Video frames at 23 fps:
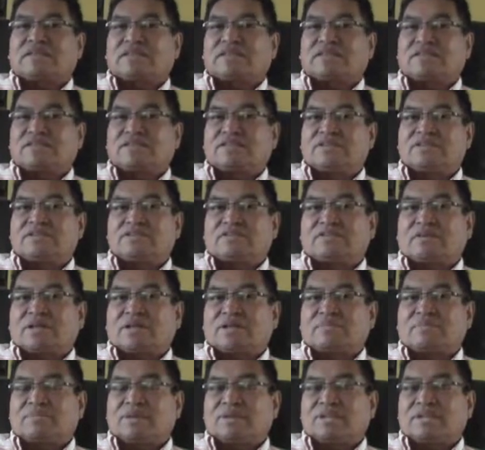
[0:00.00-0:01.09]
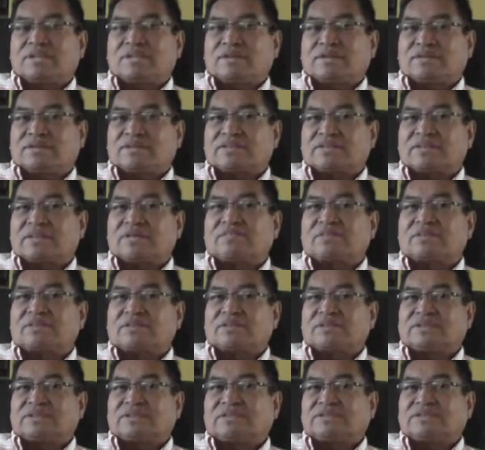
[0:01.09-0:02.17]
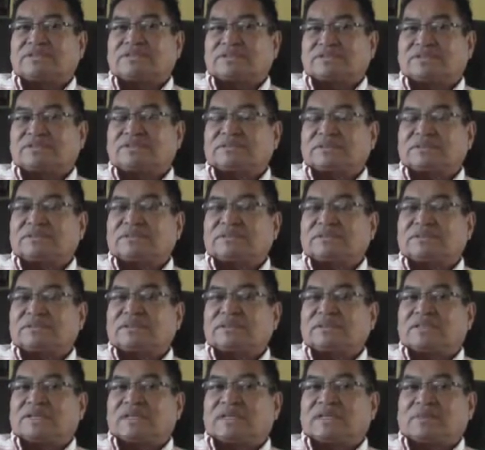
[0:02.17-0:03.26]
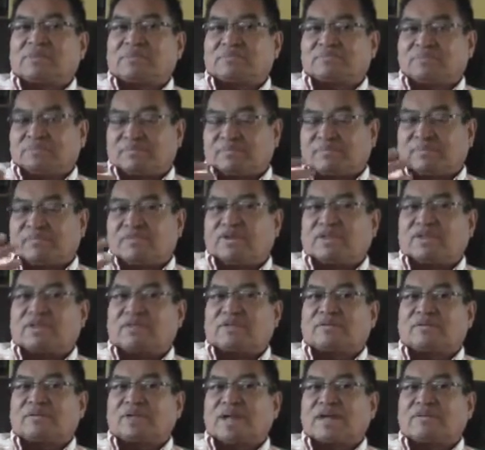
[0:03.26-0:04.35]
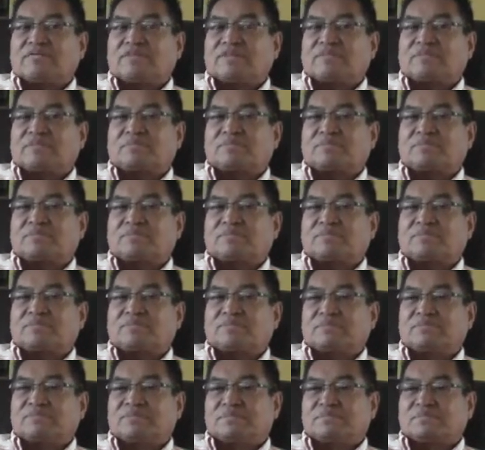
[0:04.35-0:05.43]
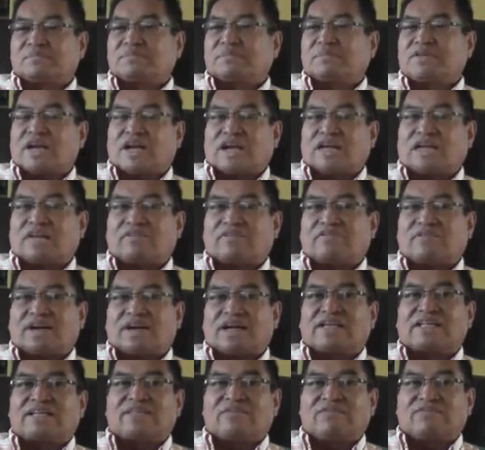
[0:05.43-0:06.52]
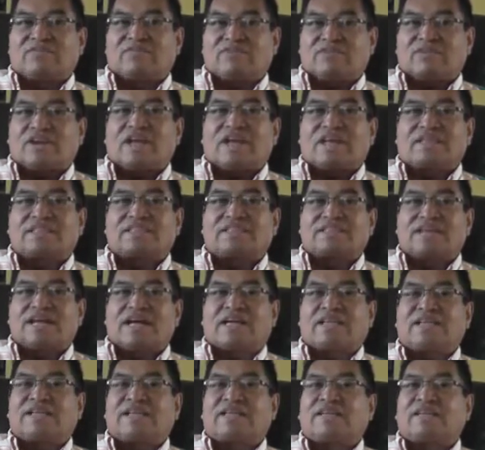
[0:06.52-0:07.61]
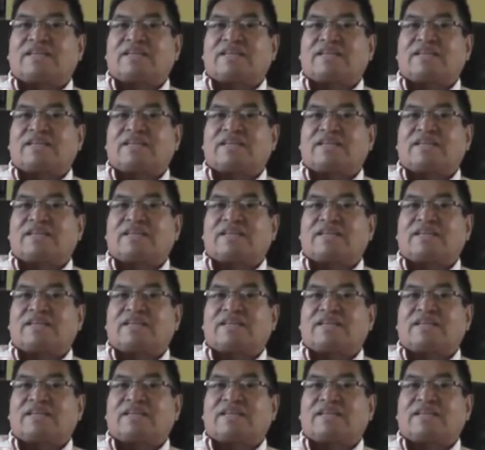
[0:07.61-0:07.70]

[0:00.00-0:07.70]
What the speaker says: It's used quite a bit in our ceremonies, and we have the dragonfly design